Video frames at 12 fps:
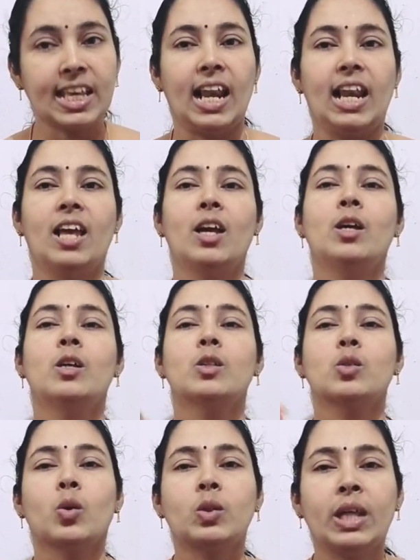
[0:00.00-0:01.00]
cell.
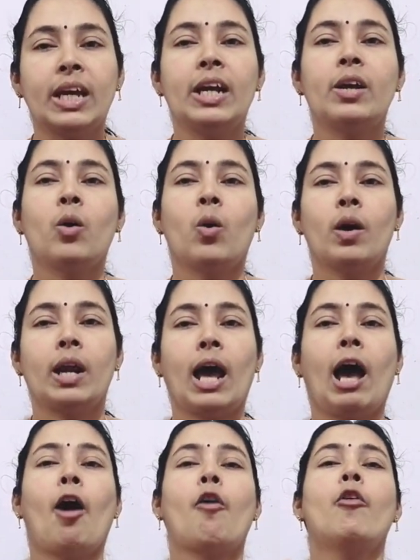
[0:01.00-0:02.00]
So they don't
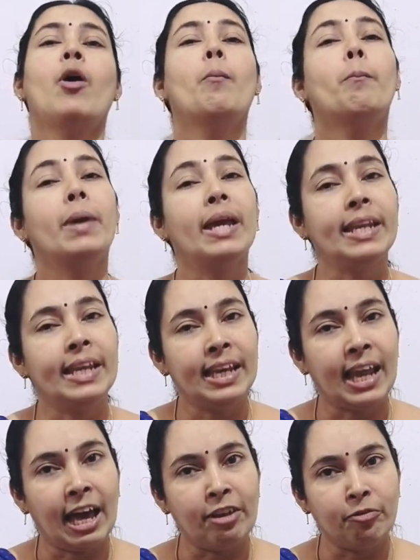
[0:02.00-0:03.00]
have many
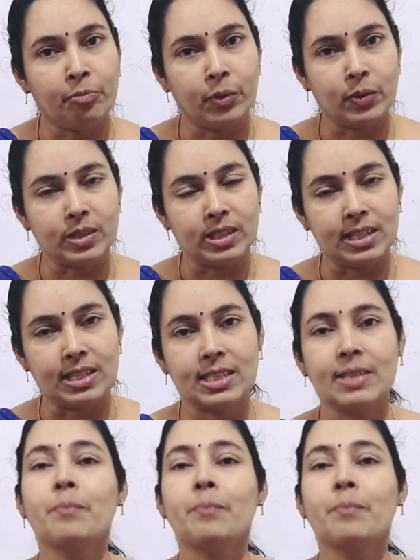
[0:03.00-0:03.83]
life process.